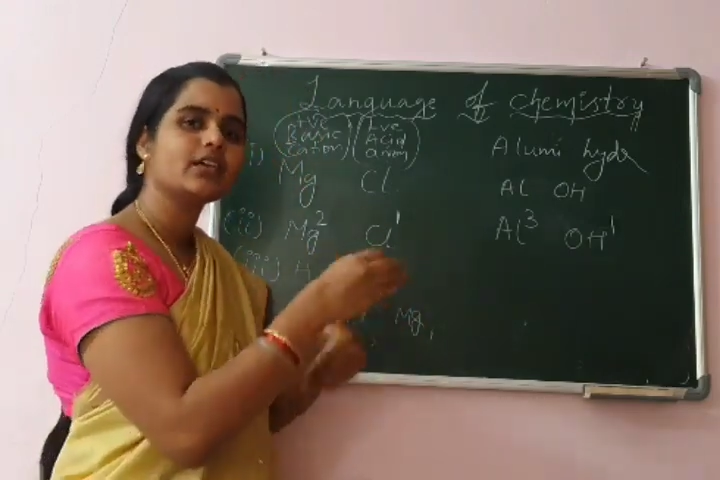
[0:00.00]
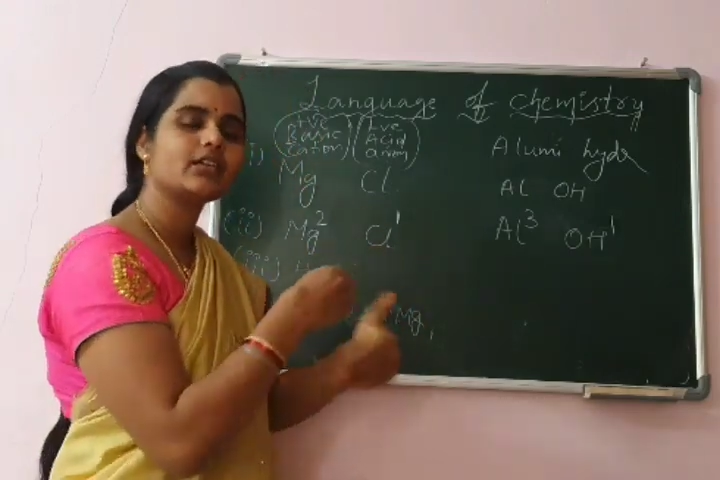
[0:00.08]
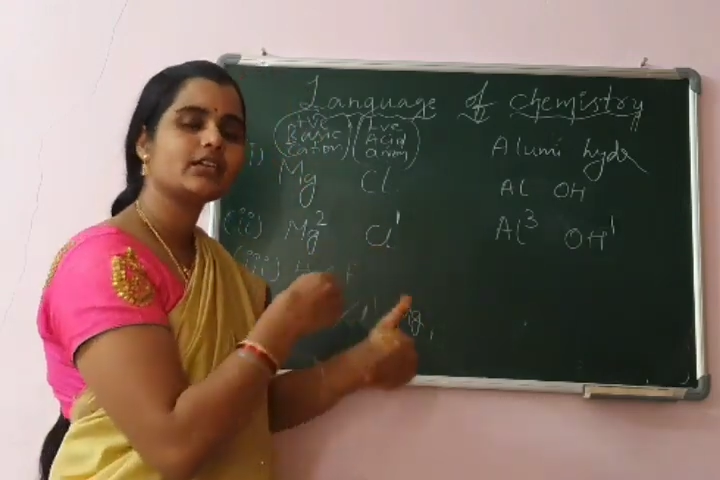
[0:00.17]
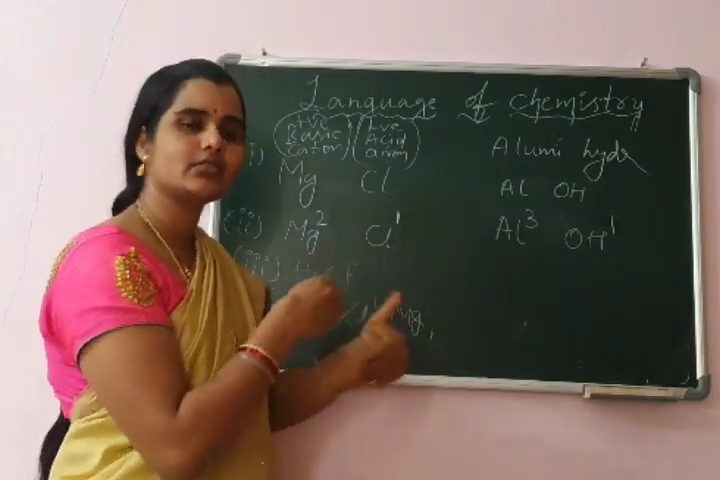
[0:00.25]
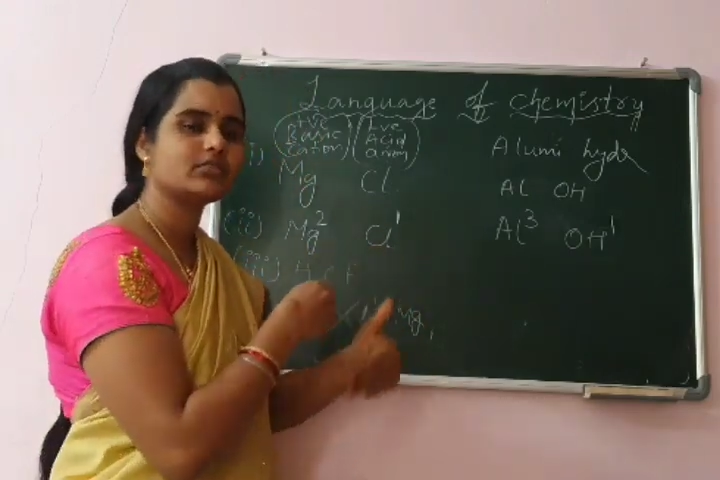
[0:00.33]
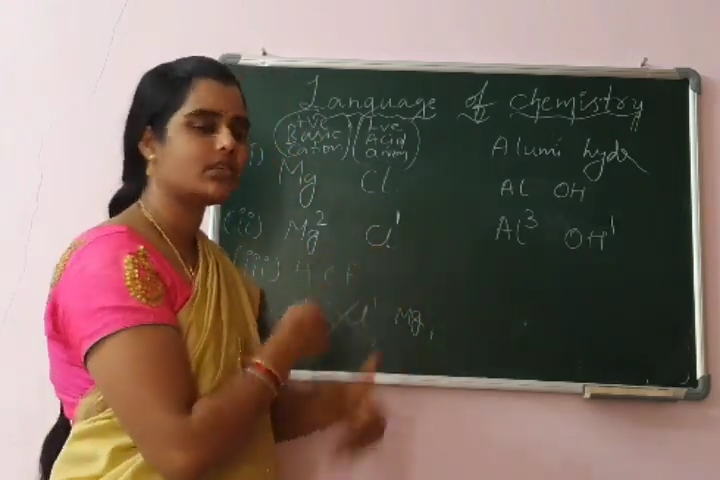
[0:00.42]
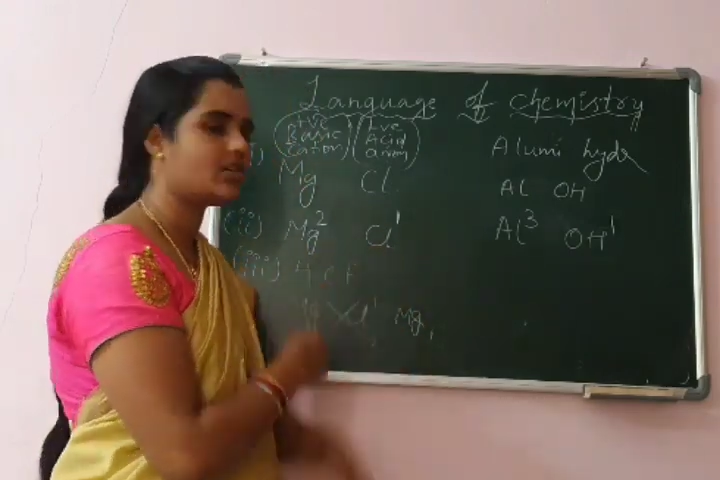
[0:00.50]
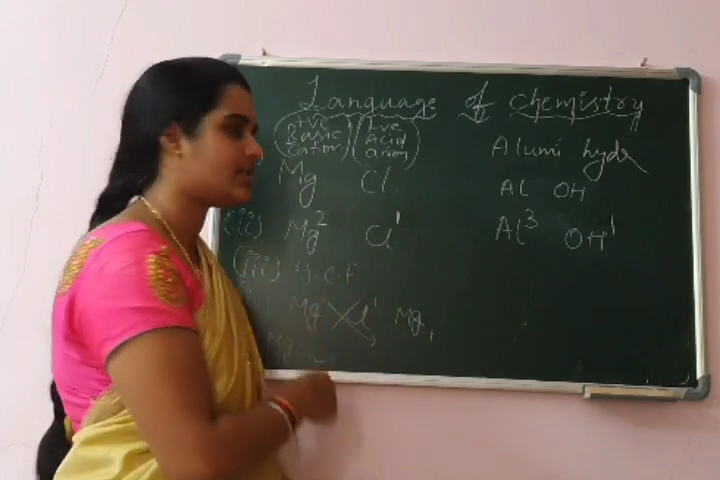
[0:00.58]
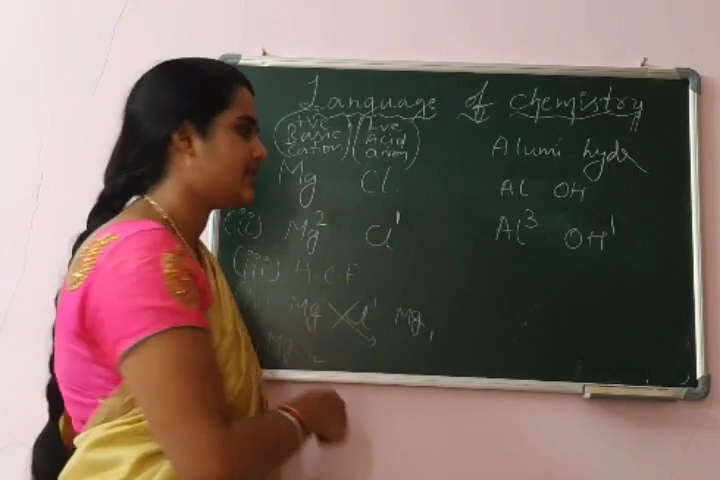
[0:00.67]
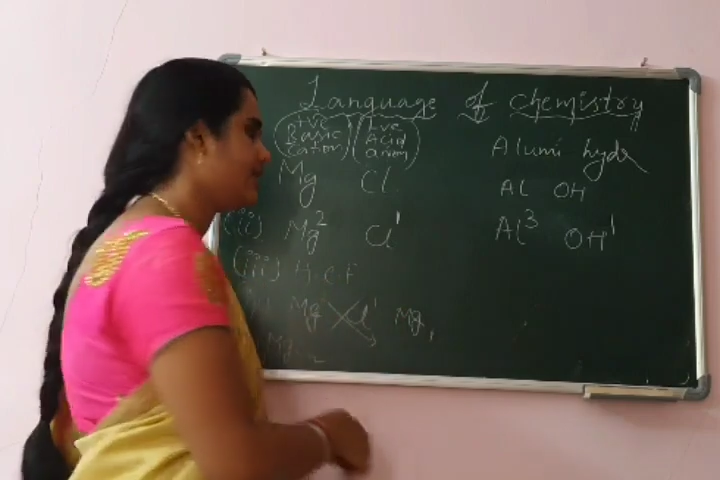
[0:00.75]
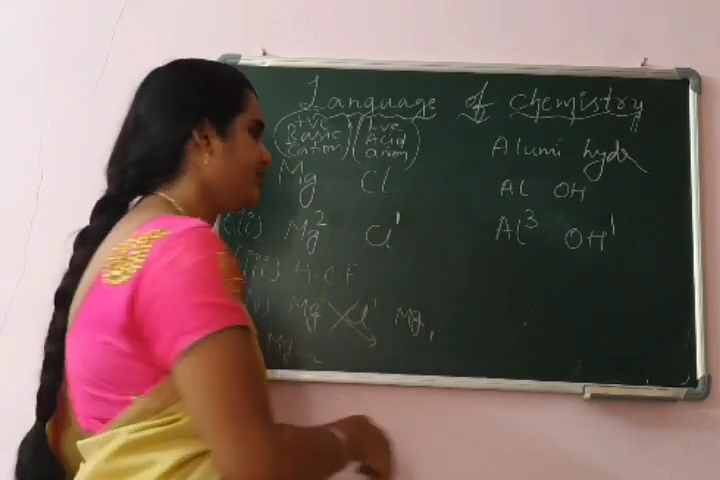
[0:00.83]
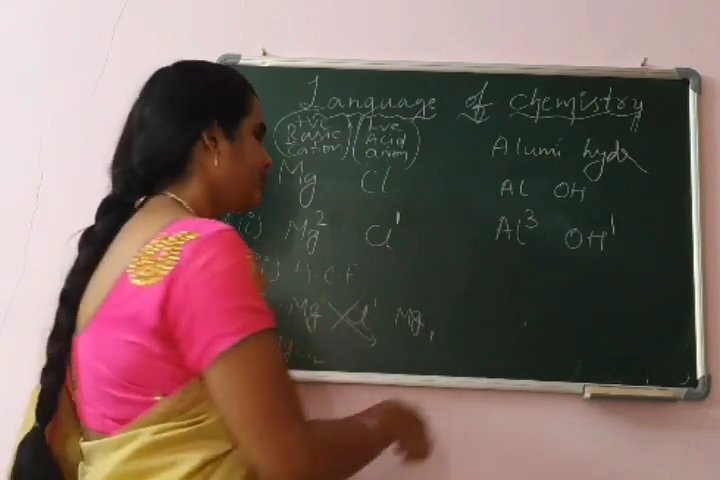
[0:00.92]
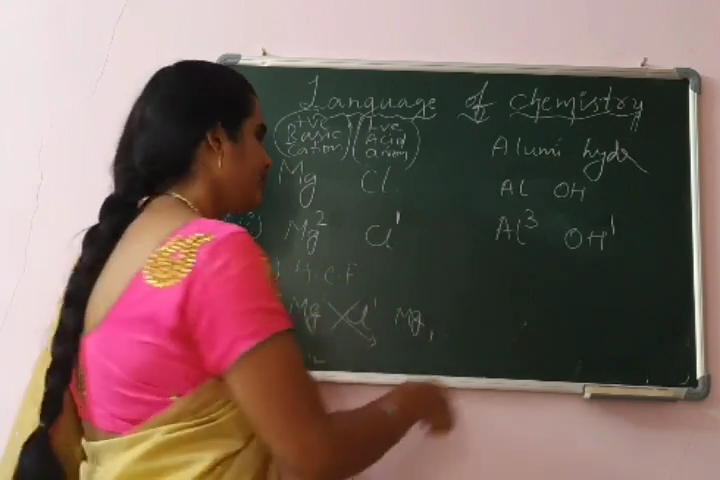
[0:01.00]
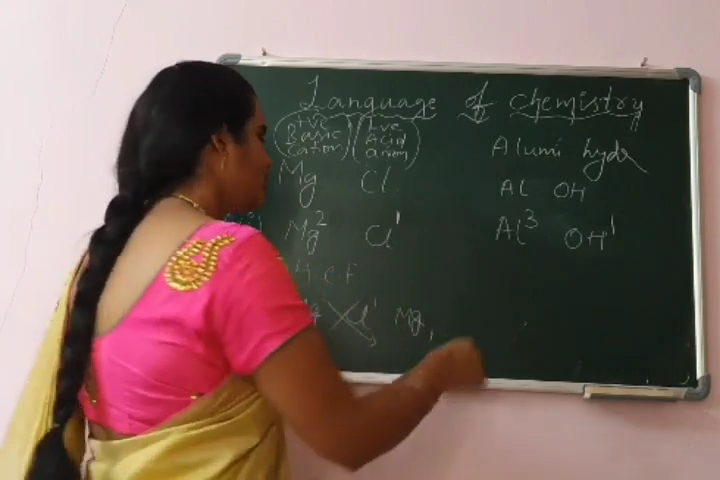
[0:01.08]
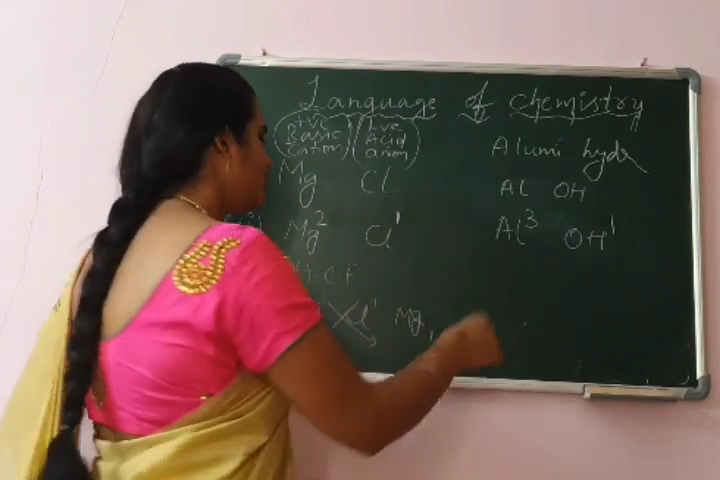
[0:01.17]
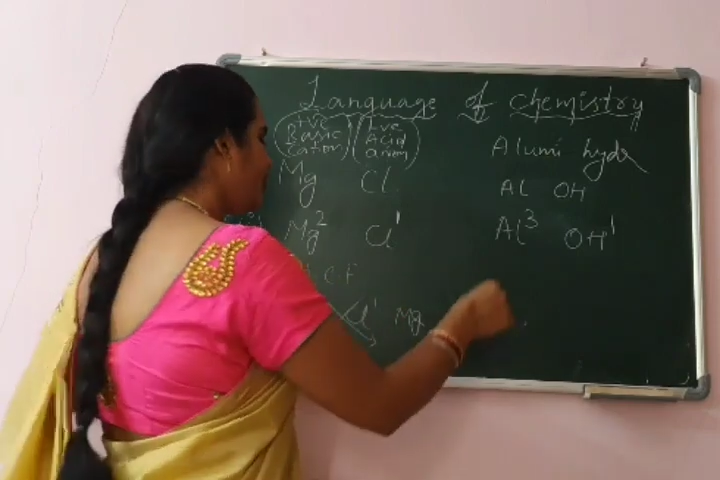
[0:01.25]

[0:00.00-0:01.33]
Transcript: crisscross them. So